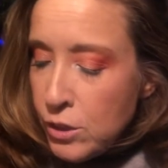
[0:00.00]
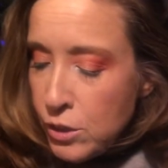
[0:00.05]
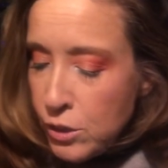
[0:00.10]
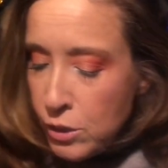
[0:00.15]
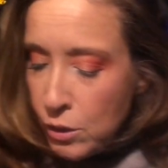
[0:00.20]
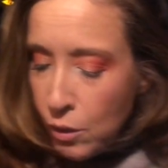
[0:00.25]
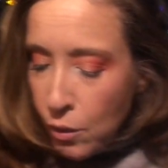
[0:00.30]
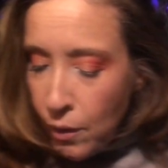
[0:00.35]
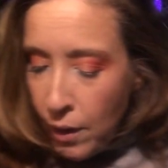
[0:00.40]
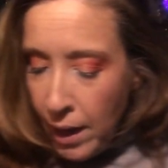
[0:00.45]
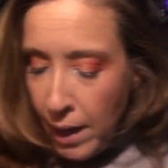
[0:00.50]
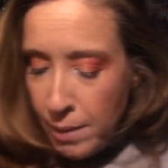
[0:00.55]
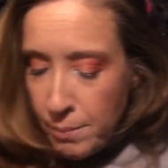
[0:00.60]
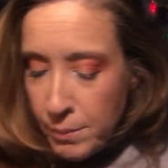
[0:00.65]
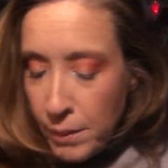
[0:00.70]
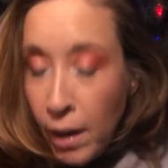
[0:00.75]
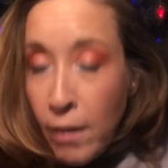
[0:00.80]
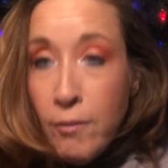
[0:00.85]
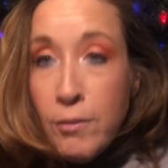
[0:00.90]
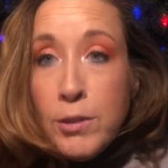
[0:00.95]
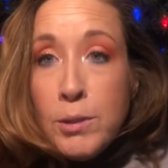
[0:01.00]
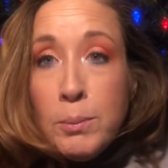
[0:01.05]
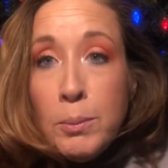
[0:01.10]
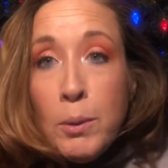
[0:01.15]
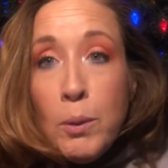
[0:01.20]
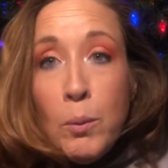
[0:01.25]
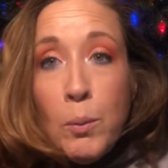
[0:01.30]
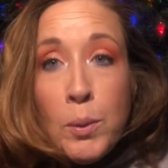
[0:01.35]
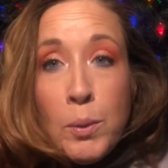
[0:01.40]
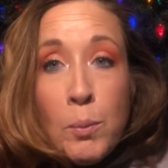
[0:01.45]
So I'm
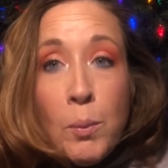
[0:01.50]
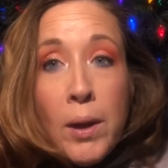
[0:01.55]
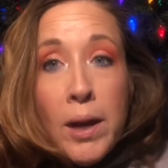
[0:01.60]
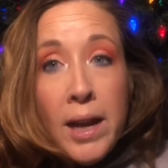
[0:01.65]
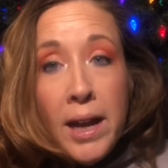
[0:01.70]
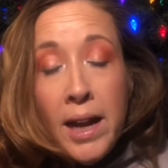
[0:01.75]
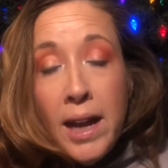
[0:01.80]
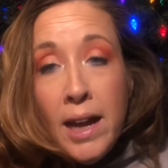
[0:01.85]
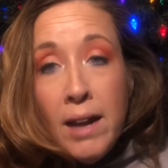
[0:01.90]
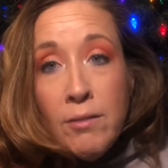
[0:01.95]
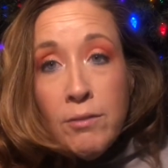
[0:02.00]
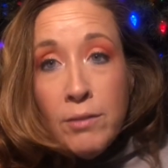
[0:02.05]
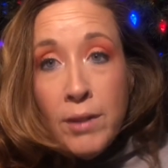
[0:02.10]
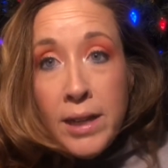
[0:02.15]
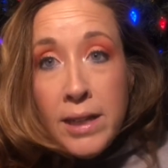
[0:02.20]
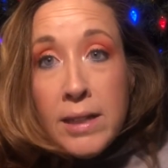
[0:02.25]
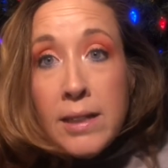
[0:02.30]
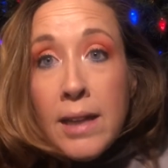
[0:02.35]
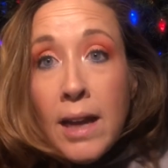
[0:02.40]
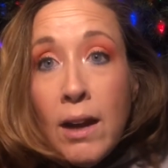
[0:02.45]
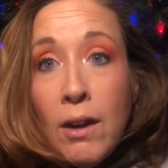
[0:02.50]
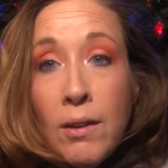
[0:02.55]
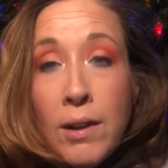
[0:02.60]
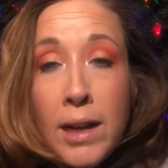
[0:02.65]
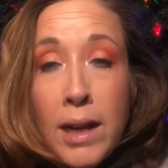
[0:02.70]
comfortable with what I have right now,